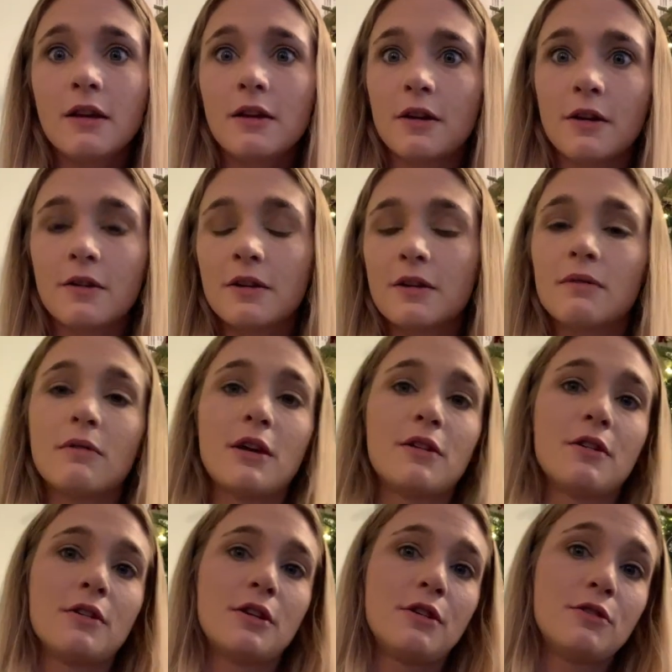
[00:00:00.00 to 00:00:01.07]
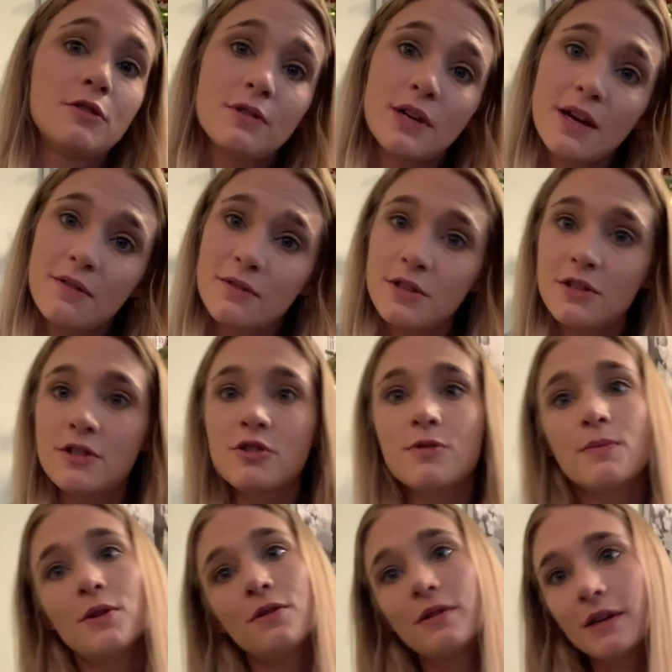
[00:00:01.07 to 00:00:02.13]
You know, whether you do have a
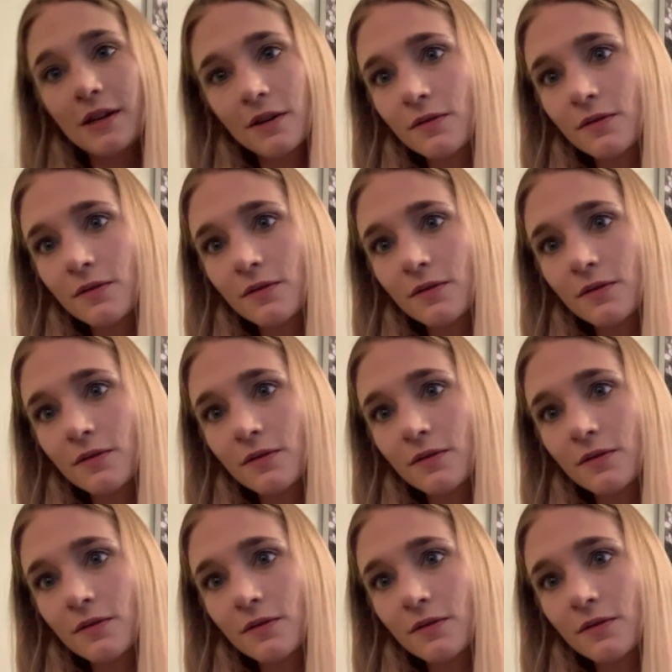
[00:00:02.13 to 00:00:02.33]
smoothie,